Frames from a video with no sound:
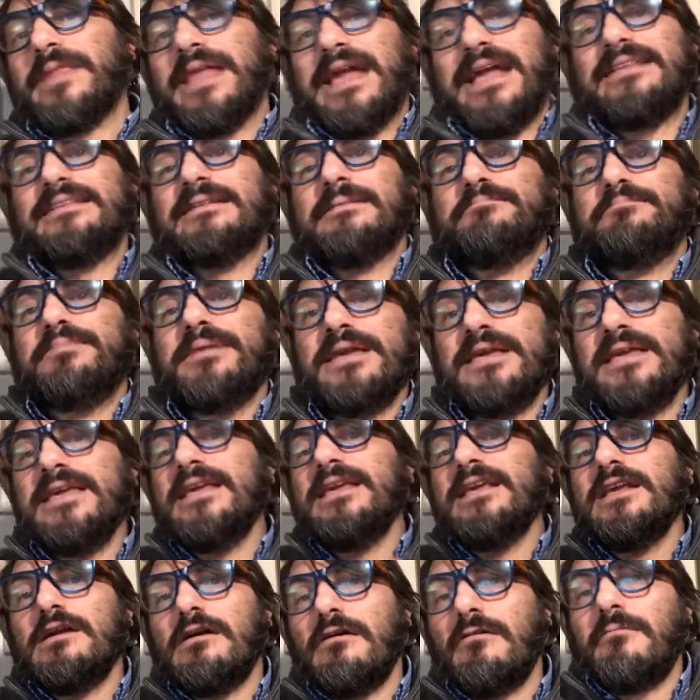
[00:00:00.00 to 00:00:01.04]
at the
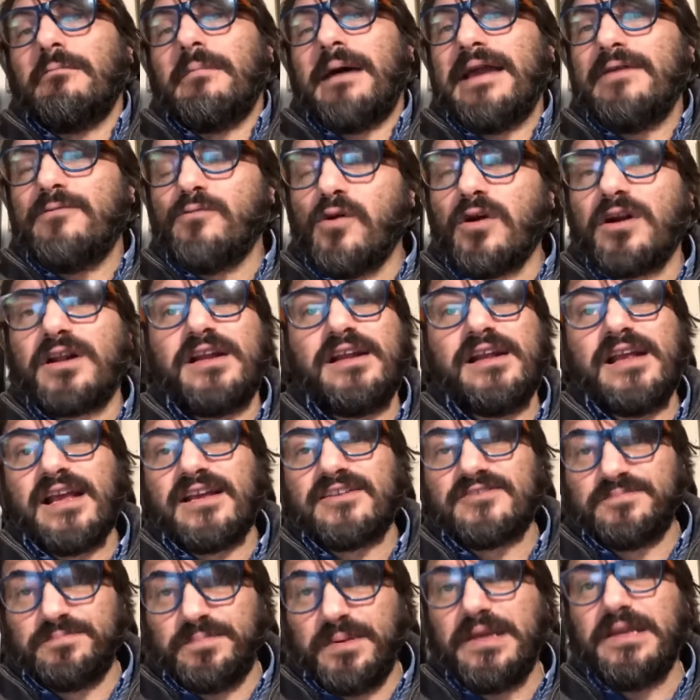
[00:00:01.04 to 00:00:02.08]
beginning of my working
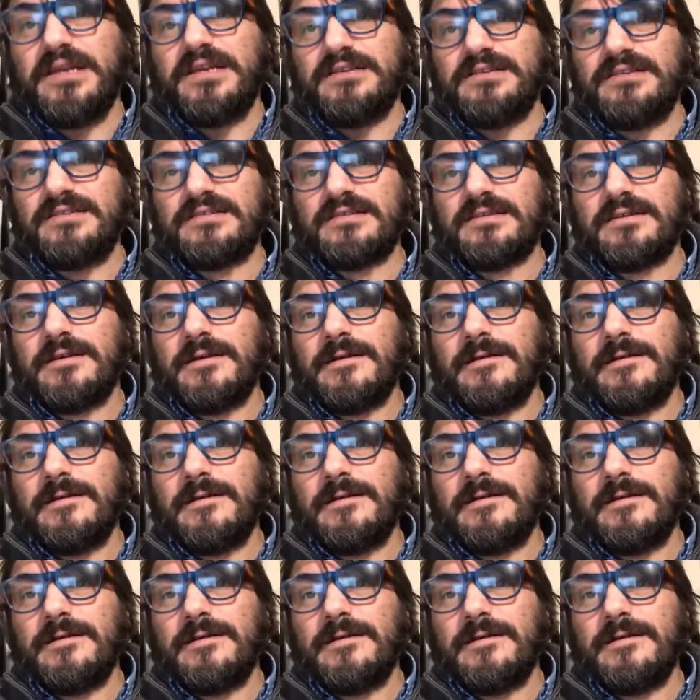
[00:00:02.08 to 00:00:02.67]
experience,